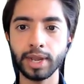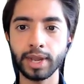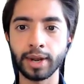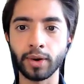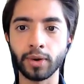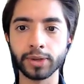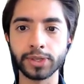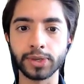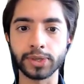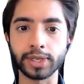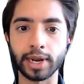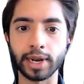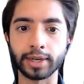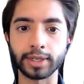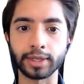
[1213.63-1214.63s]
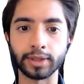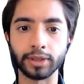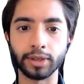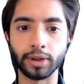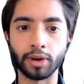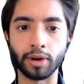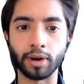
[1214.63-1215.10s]
and also
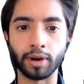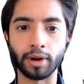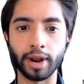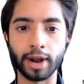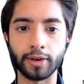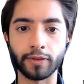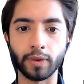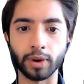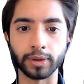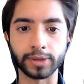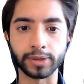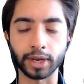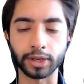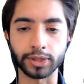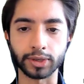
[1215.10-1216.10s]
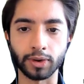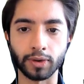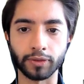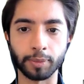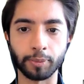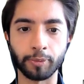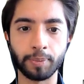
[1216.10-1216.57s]
selecting our airfoil section
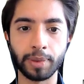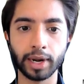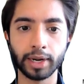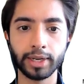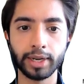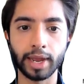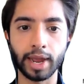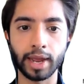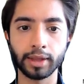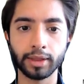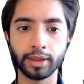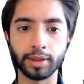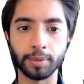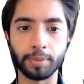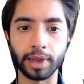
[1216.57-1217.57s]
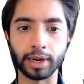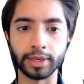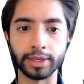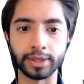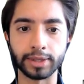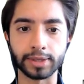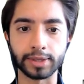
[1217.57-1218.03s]
of the belly and the
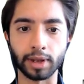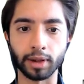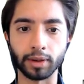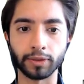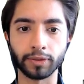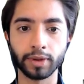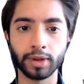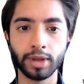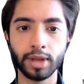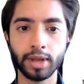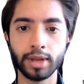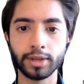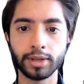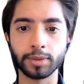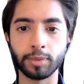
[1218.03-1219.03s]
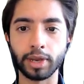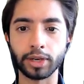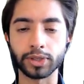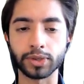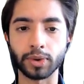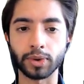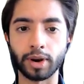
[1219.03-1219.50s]
belly itself to
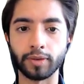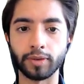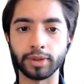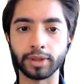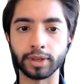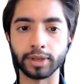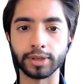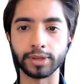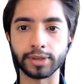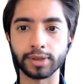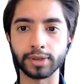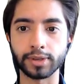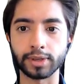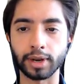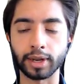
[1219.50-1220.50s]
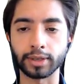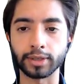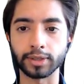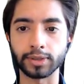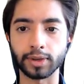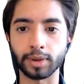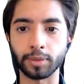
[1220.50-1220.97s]
make sure everything is
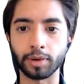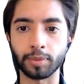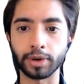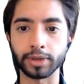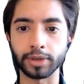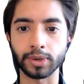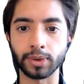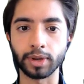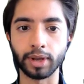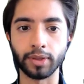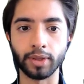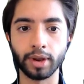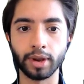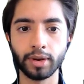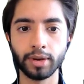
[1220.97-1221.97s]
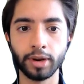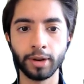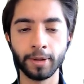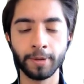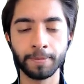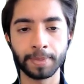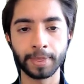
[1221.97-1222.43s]
selected. So I'm going to press OK there,
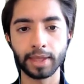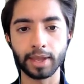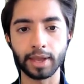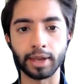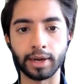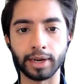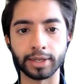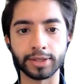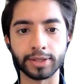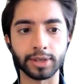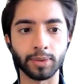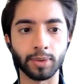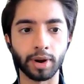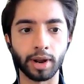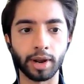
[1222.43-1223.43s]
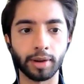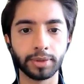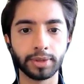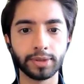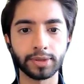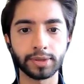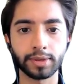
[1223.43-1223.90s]
and let's see what
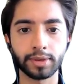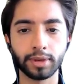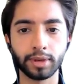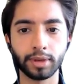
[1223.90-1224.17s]
happens.